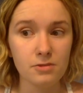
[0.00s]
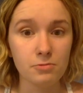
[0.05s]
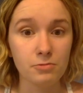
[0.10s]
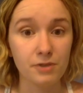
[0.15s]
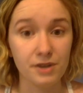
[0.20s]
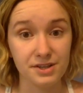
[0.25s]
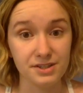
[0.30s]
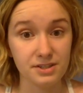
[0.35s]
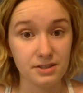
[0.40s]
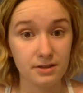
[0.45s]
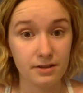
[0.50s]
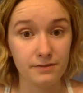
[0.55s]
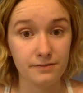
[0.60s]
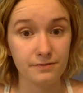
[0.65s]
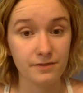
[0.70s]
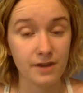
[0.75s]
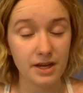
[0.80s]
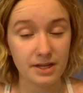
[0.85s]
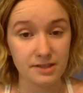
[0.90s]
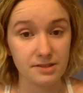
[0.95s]
was
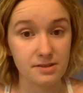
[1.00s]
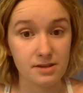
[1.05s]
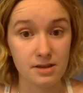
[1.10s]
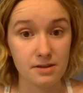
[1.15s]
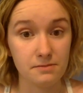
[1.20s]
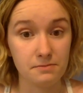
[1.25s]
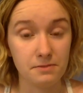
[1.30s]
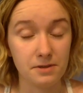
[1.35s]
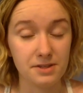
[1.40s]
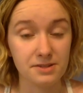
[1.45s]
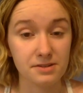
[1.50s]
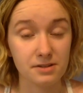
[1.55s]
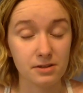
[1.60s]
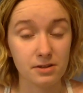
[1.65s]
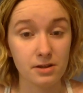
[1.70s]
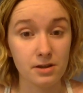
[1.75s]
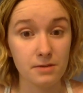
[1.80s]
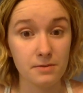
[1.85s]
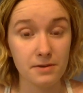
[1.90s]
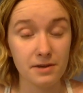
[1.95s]
affected
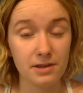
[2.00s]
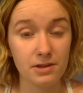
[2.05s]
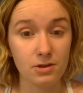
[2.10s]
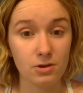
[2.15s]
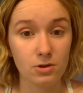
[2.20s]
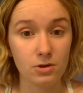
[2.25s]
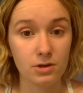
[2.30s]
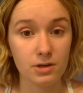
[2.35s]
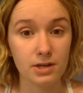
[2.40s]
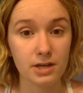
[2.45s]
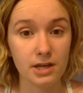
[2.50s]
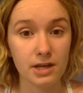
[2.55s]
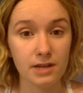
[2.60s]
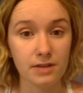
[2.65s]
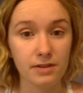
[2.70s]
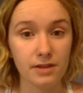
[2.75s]
basically by the hurricane.